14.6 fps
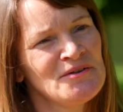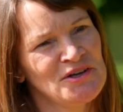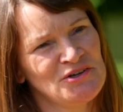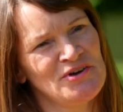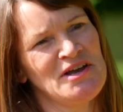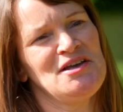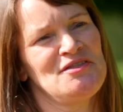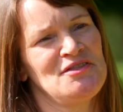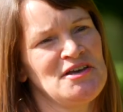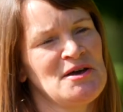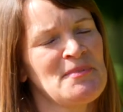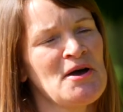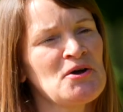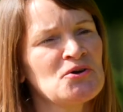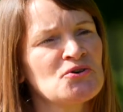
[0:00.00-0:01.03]
The great thing
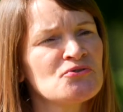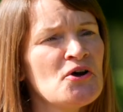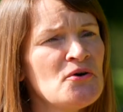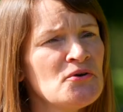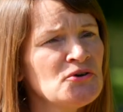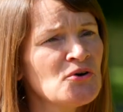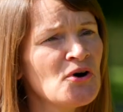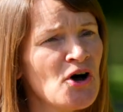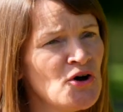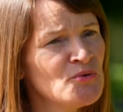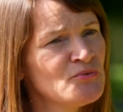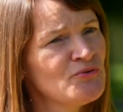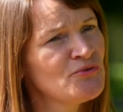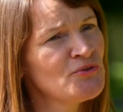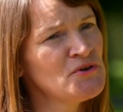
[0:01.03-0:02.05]
about growing your
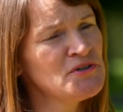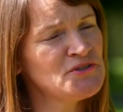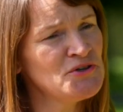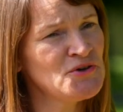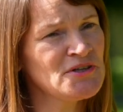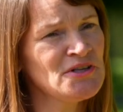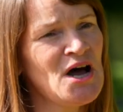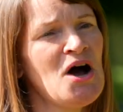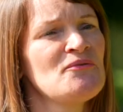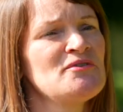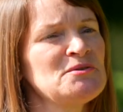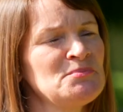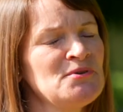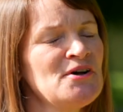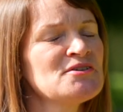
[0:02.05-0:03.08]
own food is you can
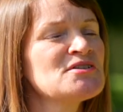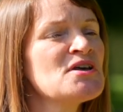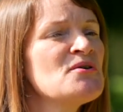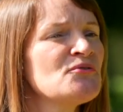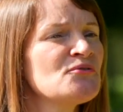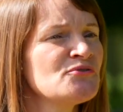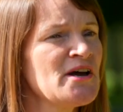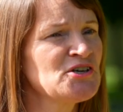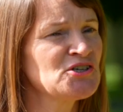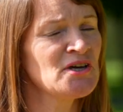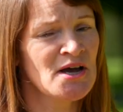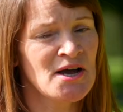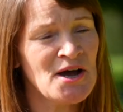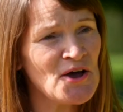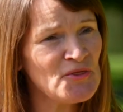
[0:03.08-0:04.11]
harvest plants fresh
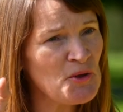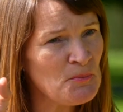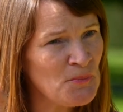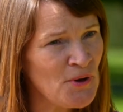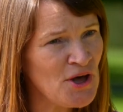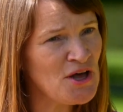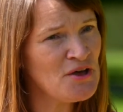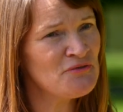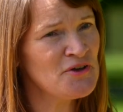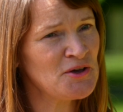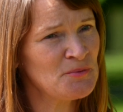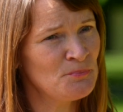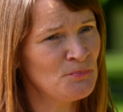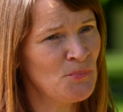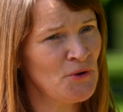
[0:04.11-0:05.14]
at the
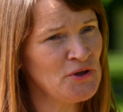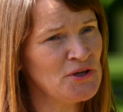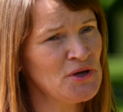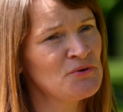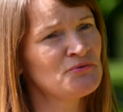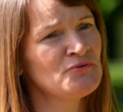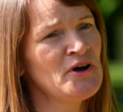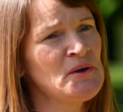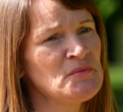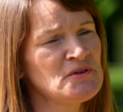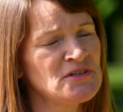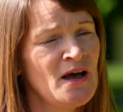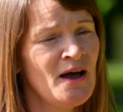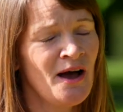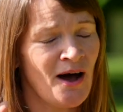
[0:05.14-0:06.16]
perfect point of
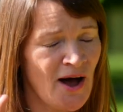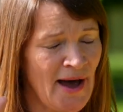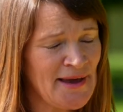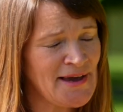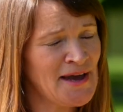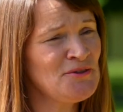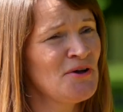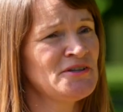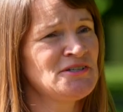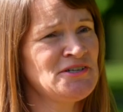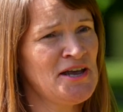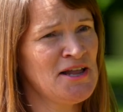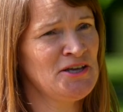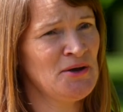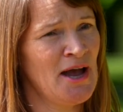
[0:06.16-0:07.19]
ripeness. I cannot
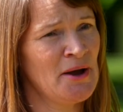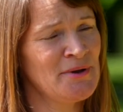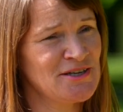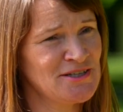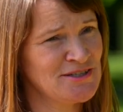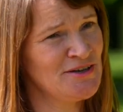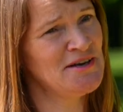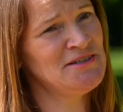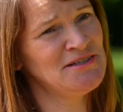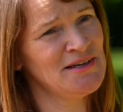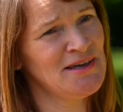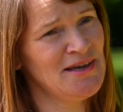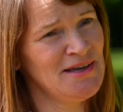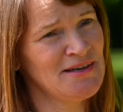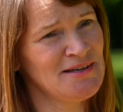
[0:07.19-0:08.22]
tell you how
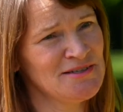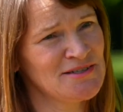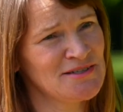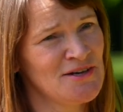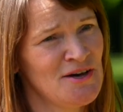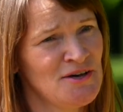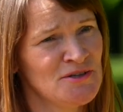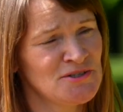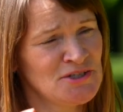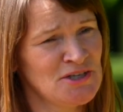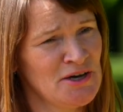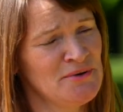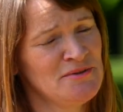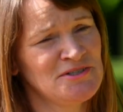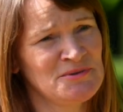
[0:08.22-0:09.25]
exciting it is to
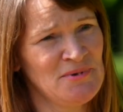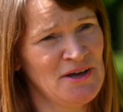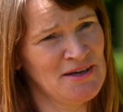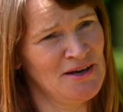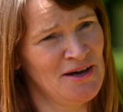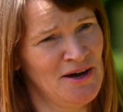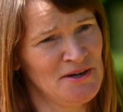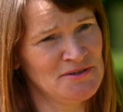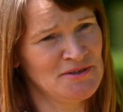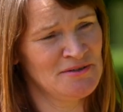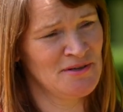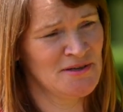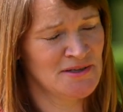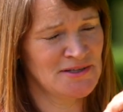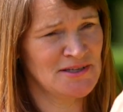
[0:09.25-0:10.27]
go into my
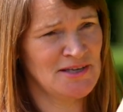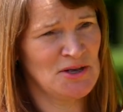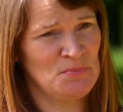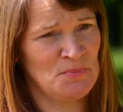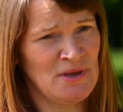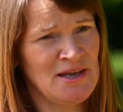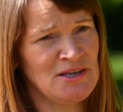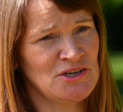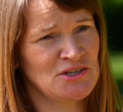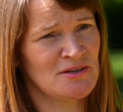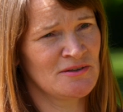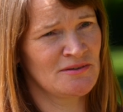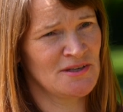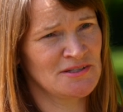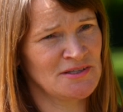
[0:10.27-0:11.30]
garden, see a peach
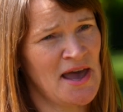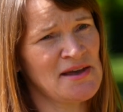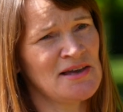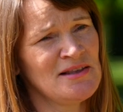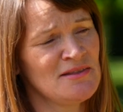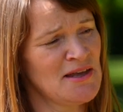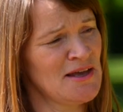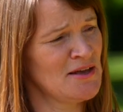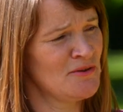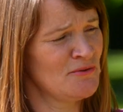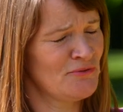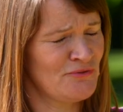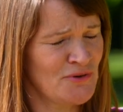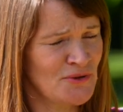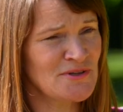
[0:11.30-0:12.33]
that's hanging there,
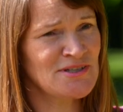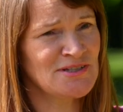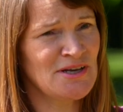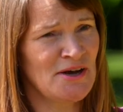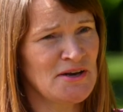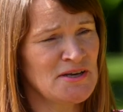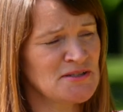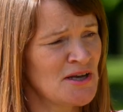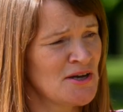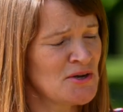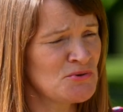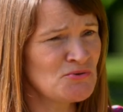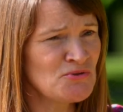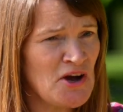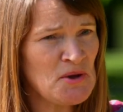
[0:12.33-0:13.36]
full size,
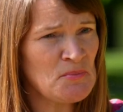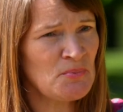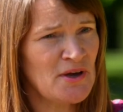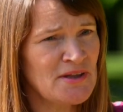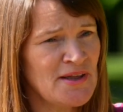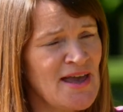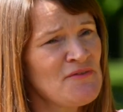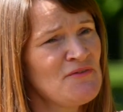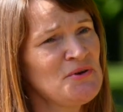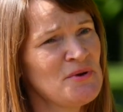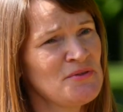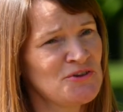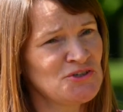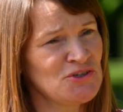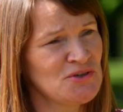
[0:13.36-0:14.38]
ripe and heavy
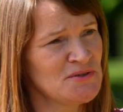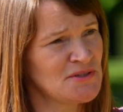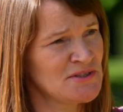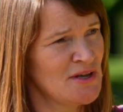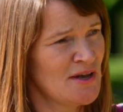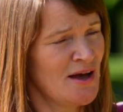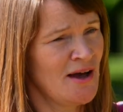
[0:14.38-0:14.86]
with juice.